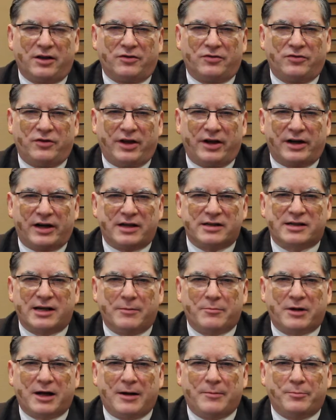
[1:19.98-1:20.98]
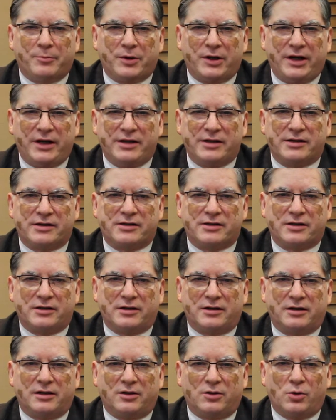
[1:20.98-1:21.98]
There are some companies
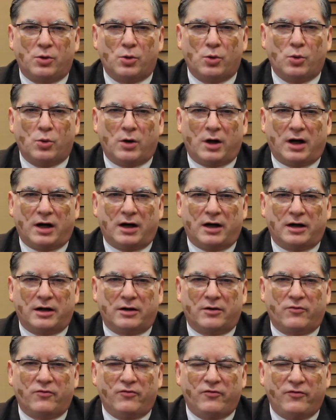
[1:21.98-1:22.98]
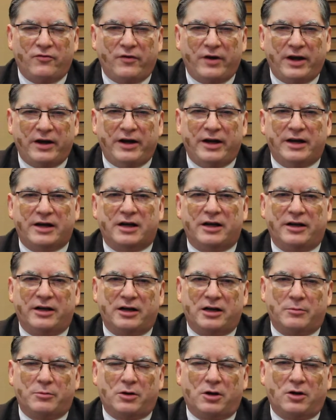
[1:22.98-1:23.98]
who are very
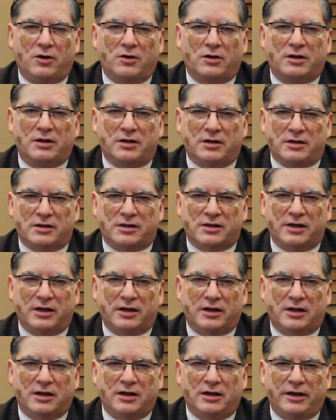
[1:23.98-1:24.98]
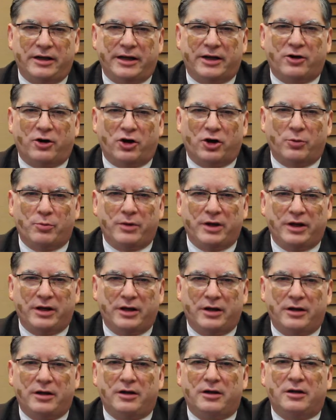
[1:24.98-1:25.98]
clear about circular economy,
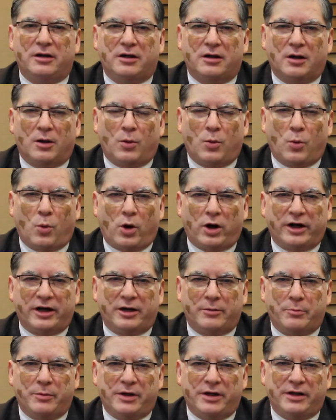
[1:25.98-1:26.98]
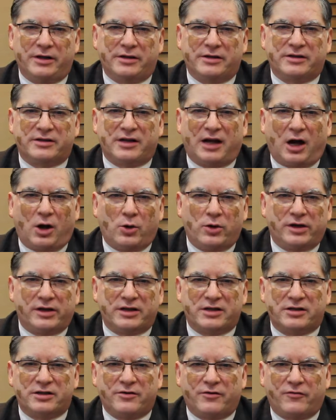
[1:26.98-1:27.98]
what it means, how it
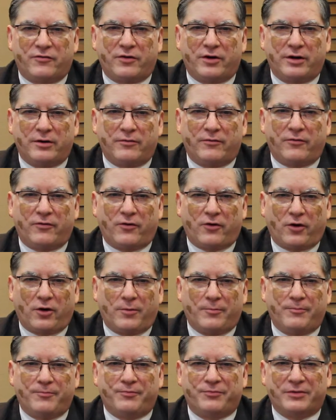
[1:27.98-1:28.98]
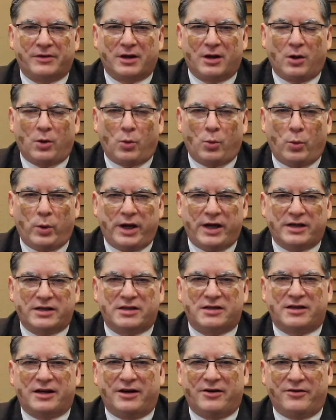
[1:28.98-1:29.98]
is different from
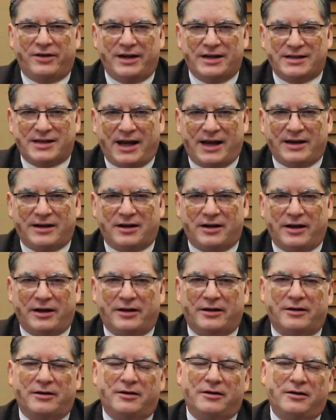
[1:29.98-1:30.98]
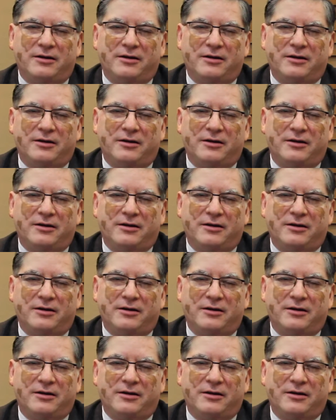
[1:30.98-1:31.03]
waste and recycling.